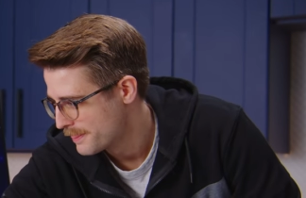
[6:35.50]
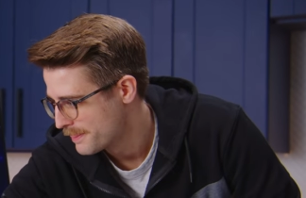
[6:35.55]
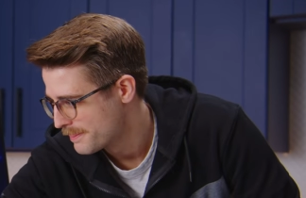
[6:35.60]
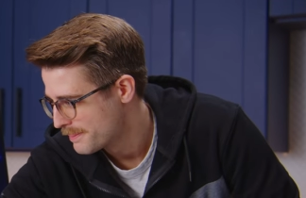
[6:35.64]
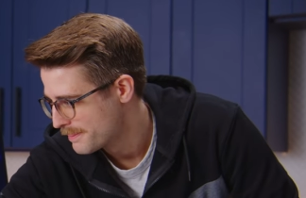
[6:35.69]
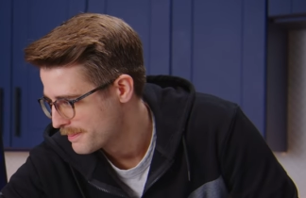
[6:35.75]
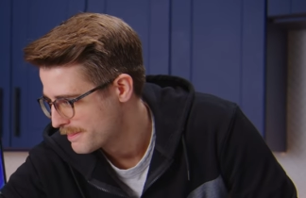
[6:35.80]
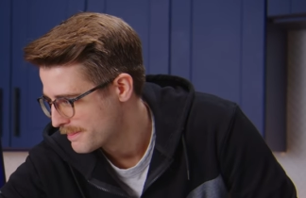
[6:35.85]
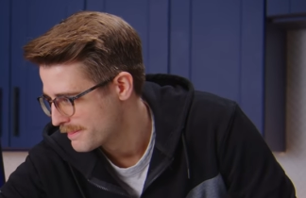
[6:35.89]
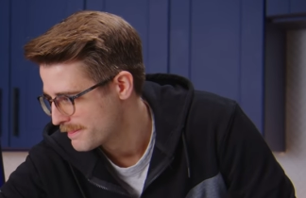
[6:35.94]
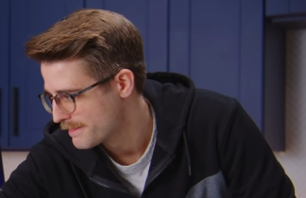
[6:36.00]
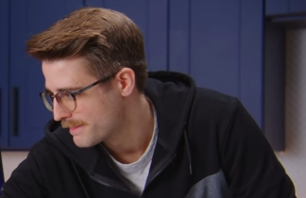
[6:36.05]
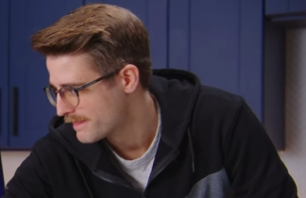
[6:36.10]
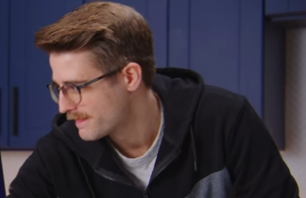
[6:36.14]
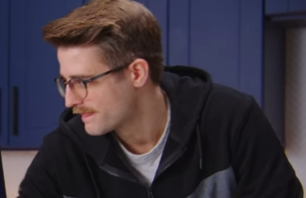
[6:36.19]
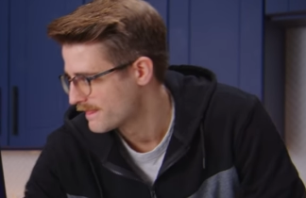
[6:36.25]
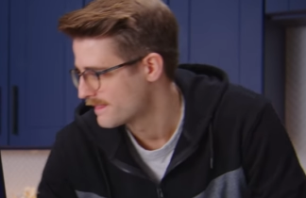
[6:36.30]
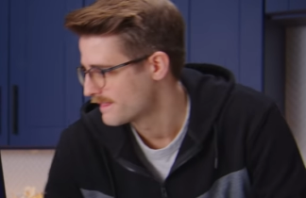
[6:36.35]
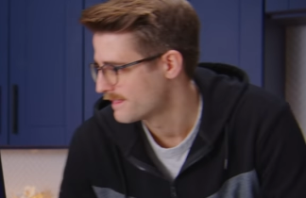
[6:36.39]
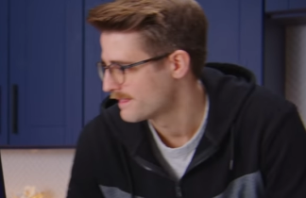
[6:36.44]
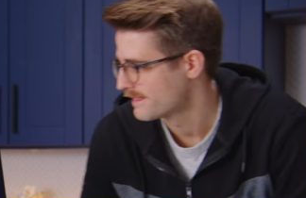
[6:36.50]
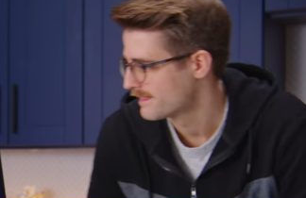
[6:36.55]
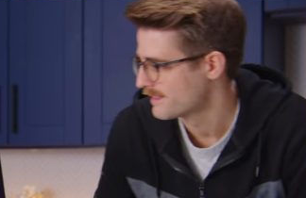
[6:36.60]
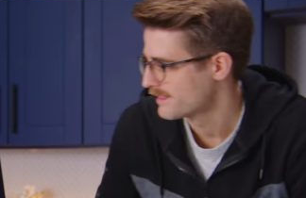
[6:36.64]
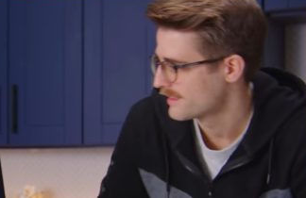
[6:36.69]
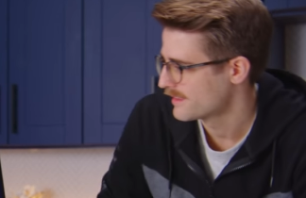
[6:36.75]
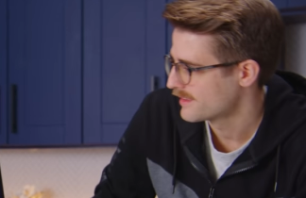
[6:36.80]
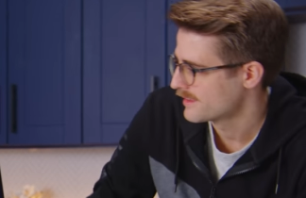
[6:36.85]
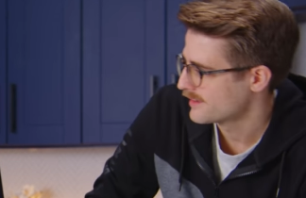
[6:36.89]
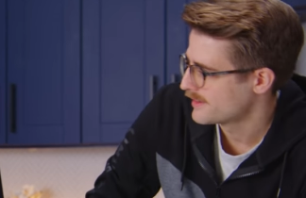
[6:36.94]

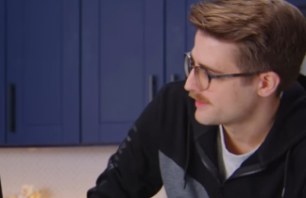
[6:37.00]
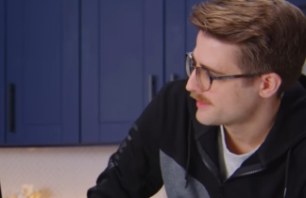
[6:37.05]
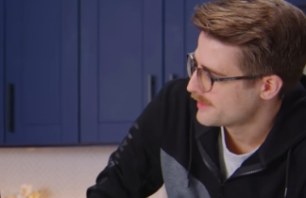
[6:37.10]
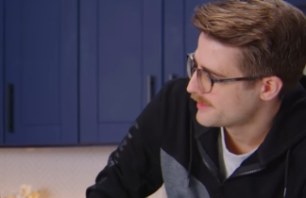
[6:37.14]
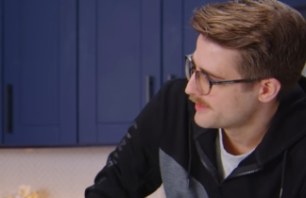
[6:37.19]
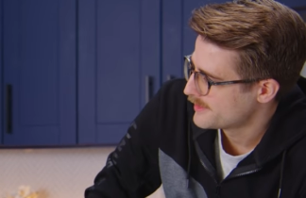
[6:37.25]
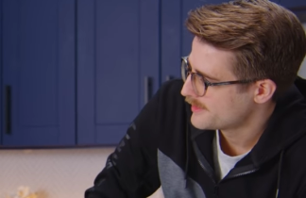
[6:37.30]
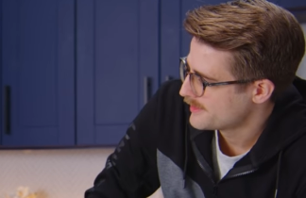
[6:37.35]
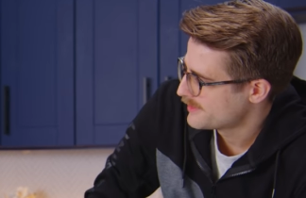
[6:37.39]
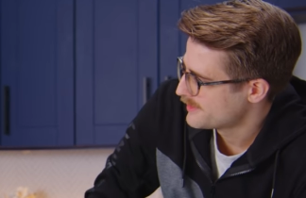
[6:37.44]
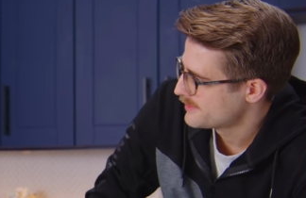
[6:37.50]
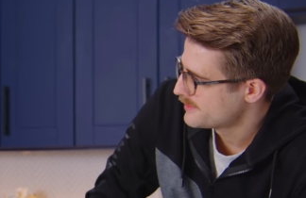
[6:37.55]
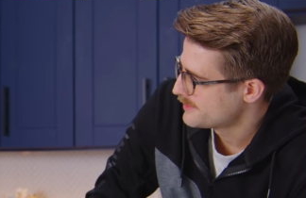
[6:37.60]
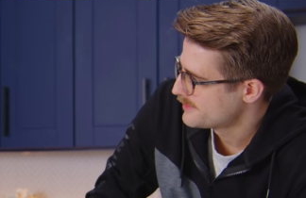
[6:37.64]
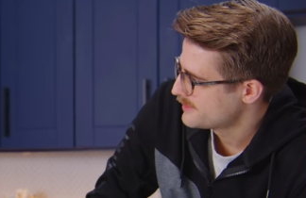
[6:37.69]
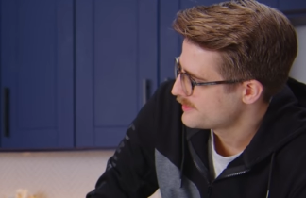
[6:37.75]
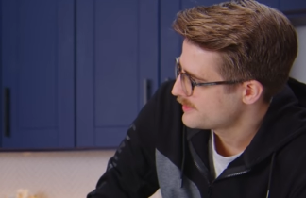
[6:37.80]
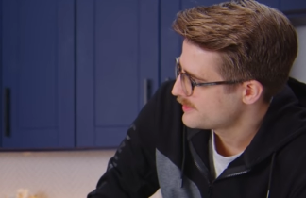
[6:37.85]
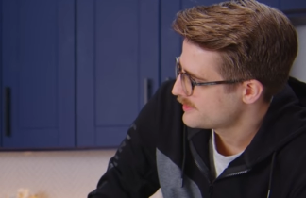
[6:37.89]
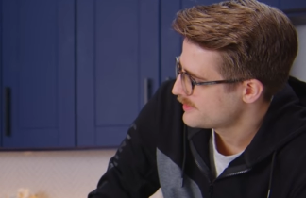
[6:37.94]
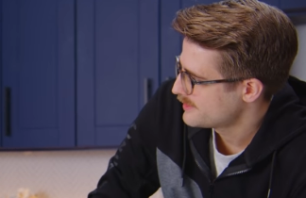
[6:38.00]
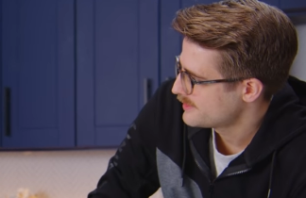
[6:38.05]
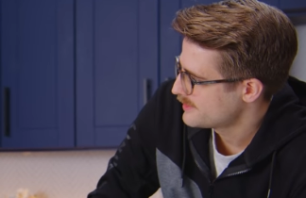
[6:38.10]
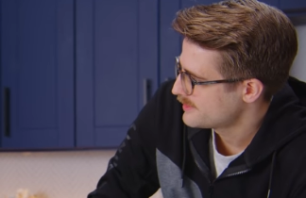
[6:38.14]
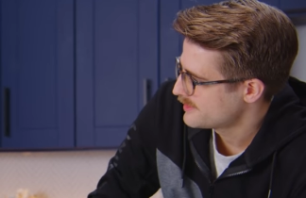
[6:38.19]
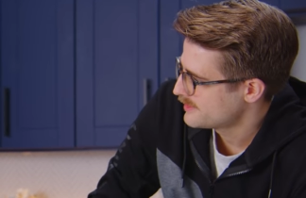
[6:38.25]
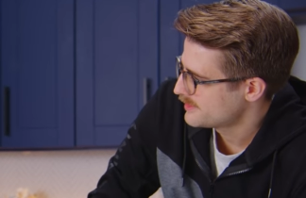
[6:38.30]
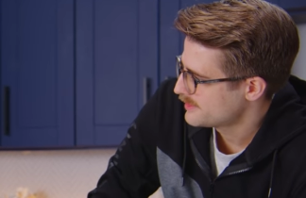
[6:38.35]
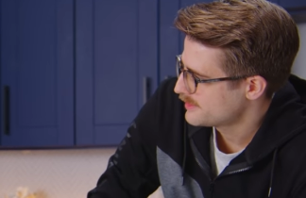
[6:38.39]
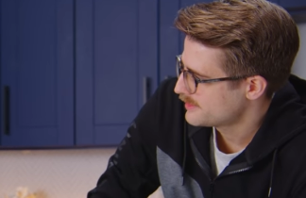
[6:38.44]

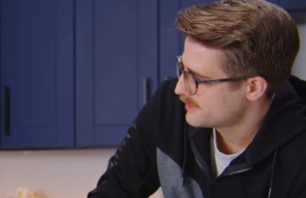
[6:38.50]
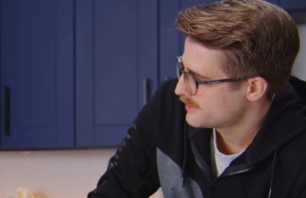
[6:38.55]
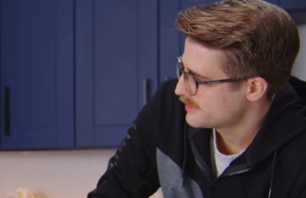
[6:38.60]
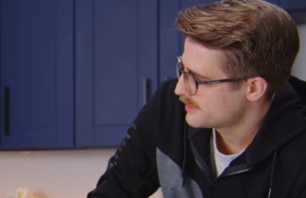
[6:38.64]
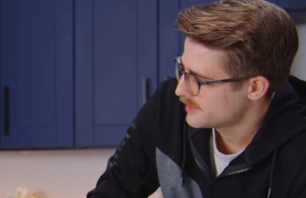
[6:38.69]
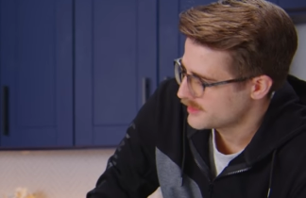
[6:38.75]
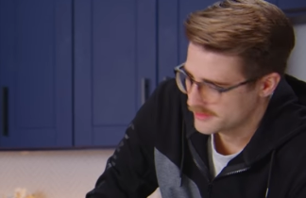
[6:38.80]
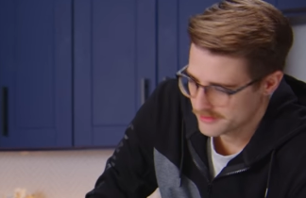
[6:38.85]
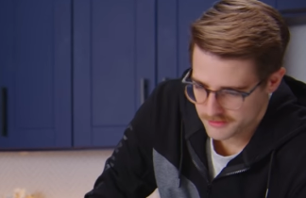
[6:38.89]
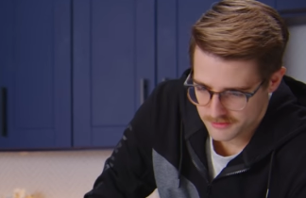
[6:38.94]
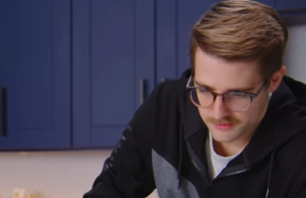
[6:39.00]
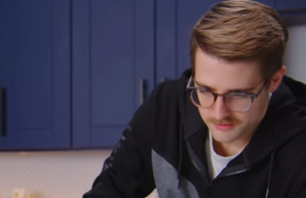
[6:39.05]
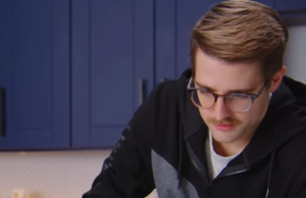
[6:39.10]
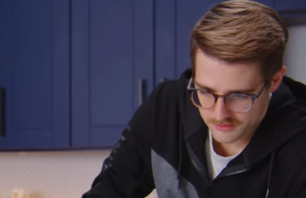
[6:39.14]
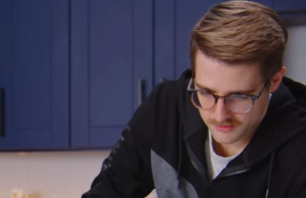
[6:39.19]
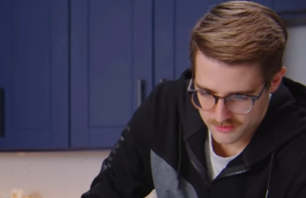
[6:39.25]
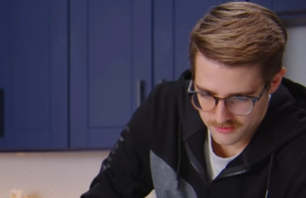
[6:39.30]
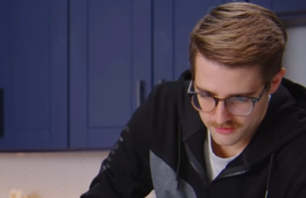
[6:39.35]
Nothing is said.